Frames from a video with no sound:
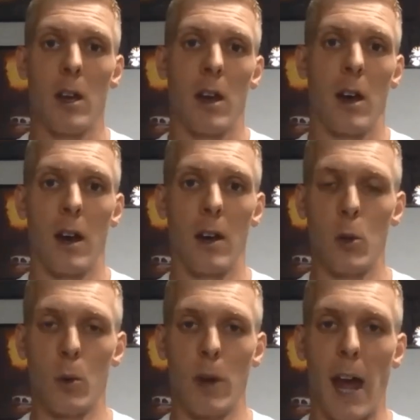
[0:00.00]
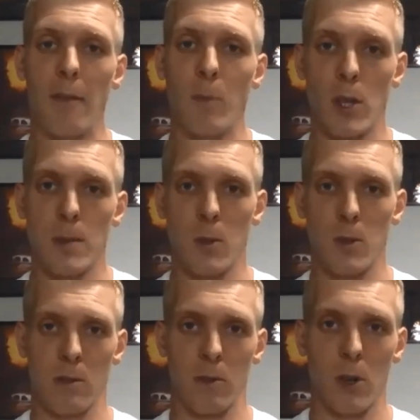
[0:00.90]
uh, who have multiple
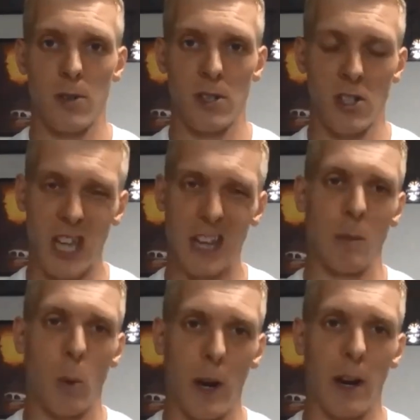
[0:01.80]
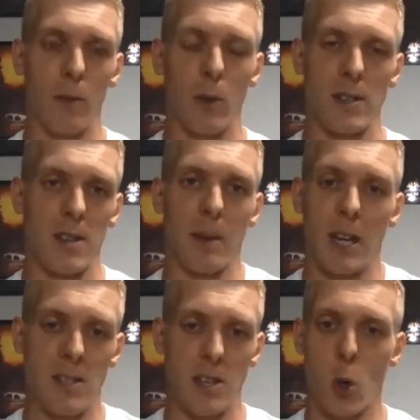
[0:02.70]
sclerosis, just get them aware of what's, I mean,
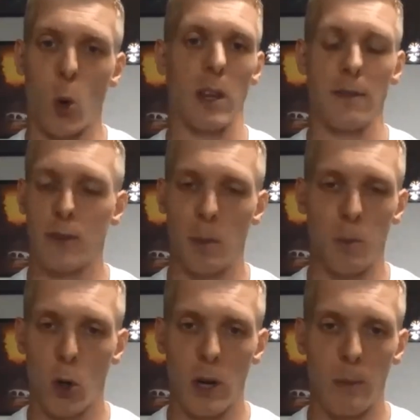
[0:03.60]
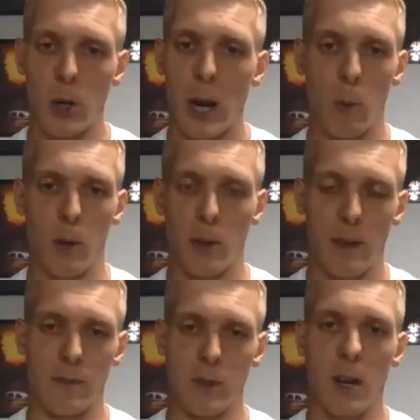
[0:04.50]
it's a totally free program where I work with
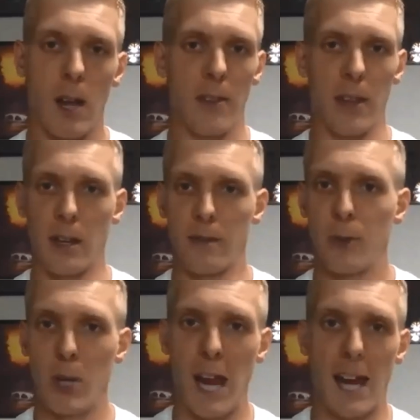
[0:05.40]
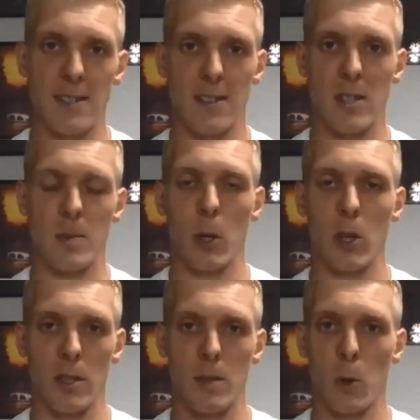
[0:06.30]
them for, they get a free access to Spooky
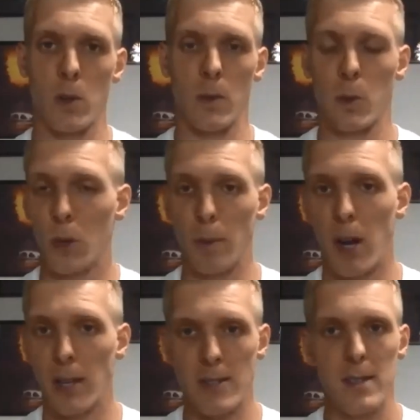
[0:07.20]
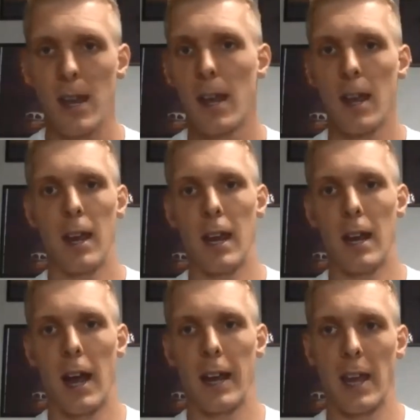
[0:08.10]
Nook Sports for three months and
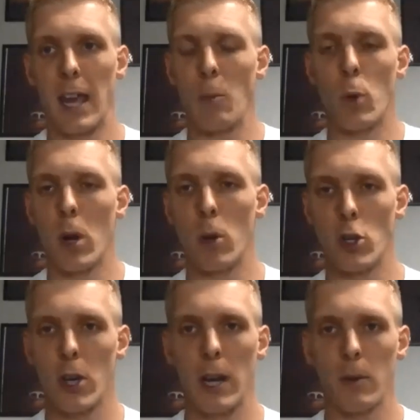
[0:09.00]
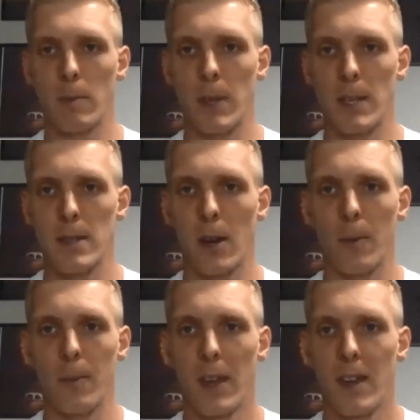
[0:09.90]
I, they get one-on-one training with me. So
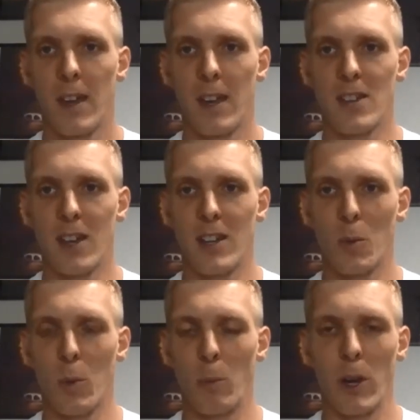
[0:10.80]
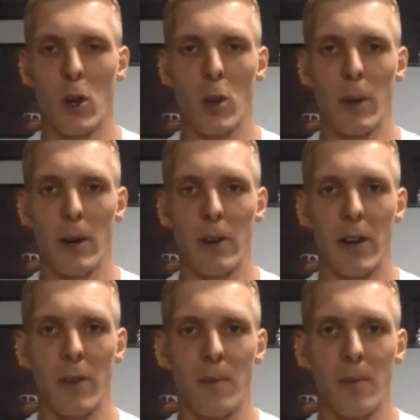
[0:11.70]
it's a, it's a win-win all the way around.